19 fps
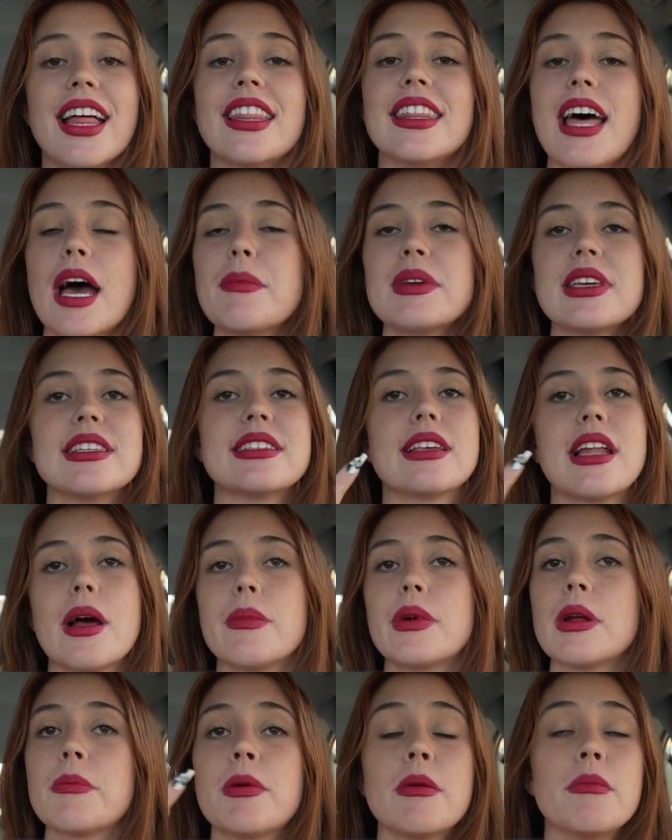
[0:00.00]
That means that I'm
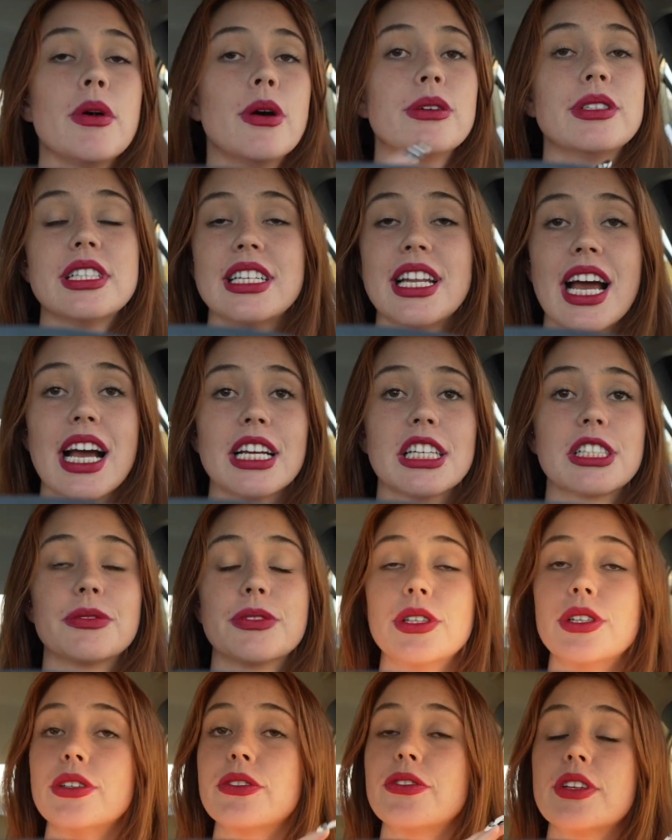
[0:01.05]
going to promote to Nashville